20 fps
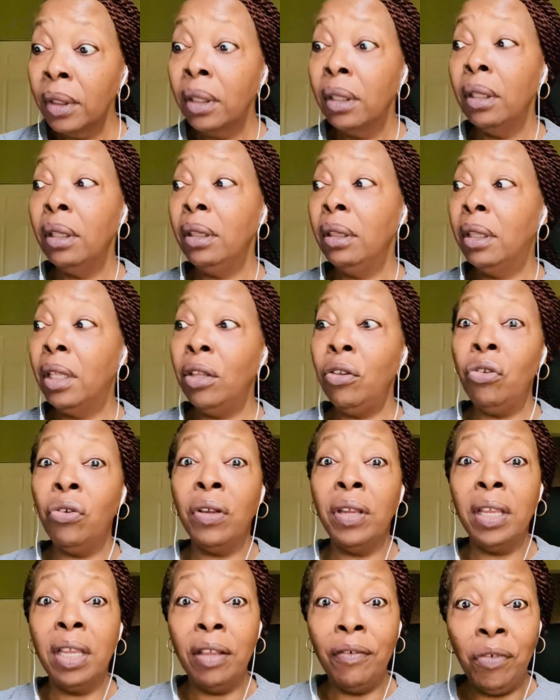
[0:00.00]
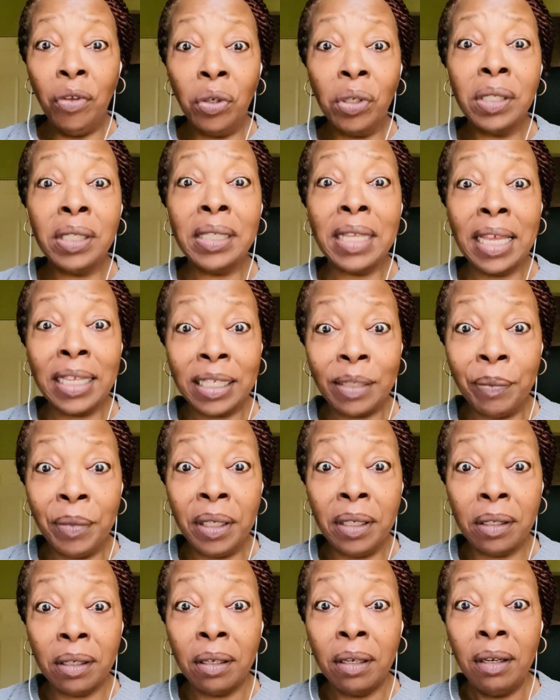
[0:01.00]
then you can give your
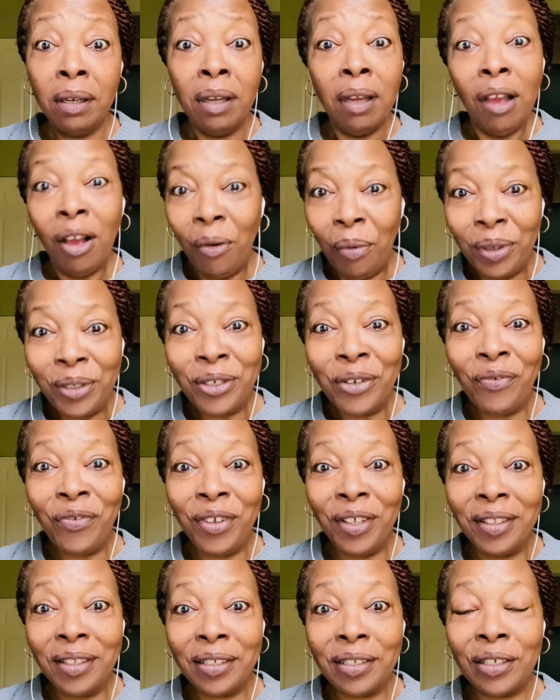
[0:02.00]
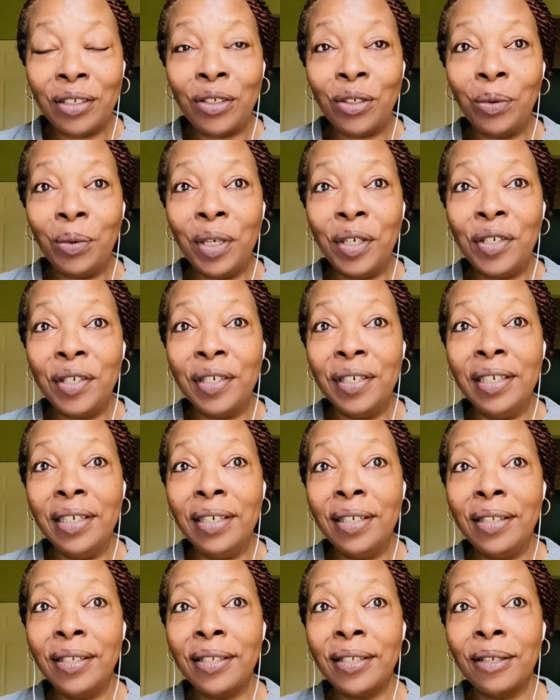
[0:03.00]
assessment of what you feel the situation
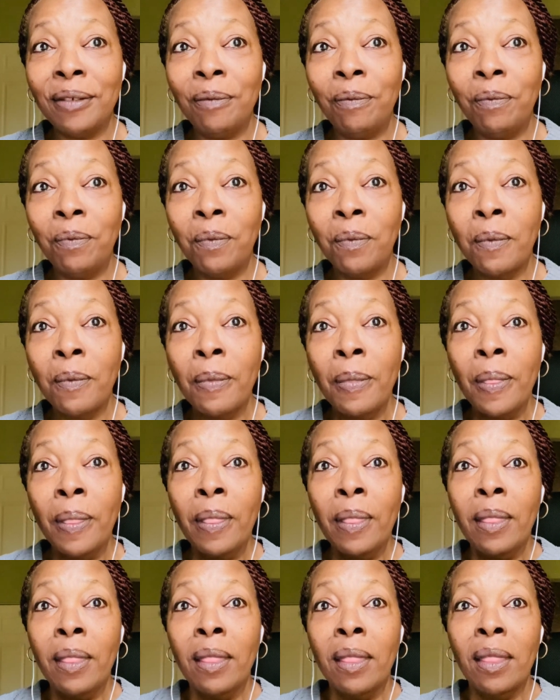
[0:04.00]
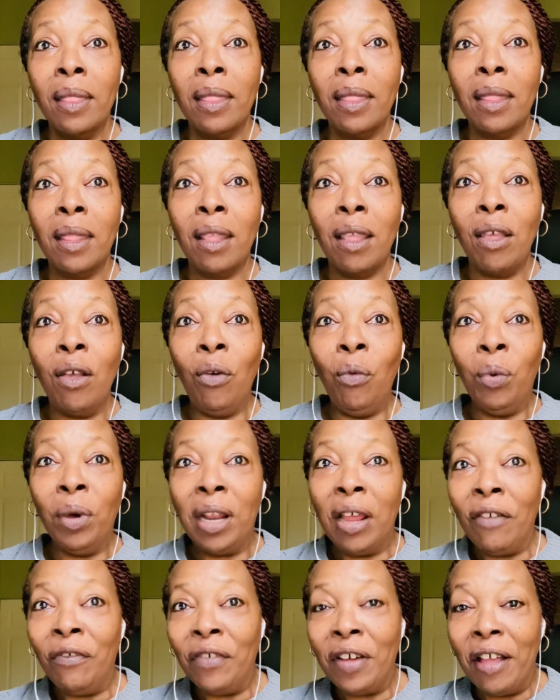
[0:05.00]
is. What
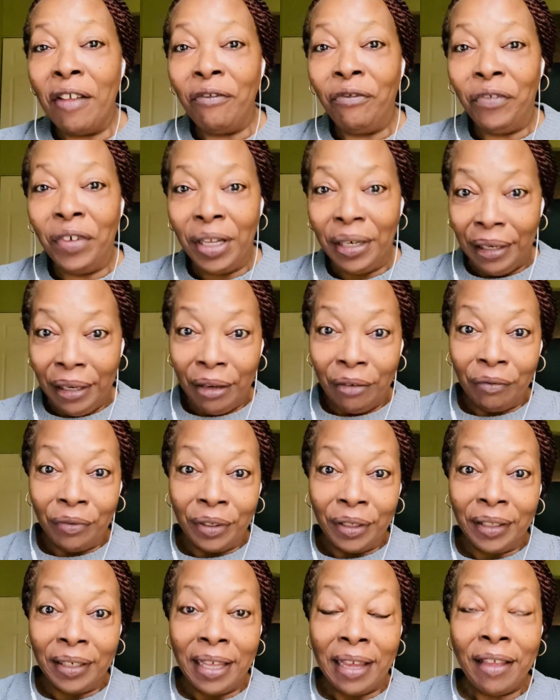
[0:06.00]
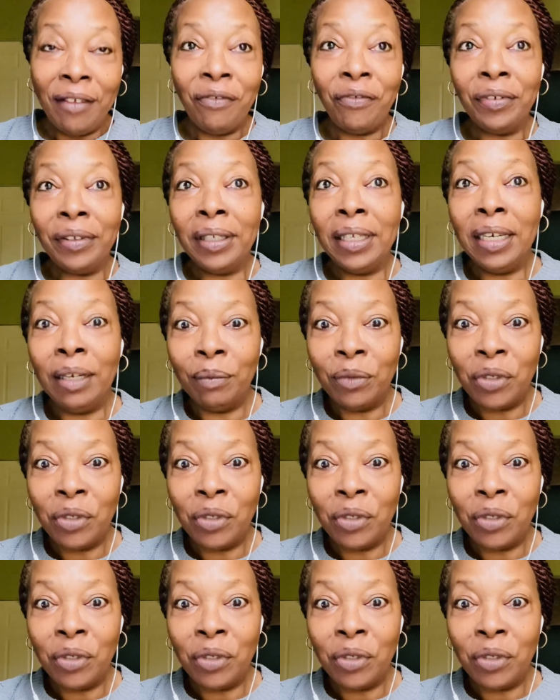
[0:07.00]
I find funny in real life, and I'm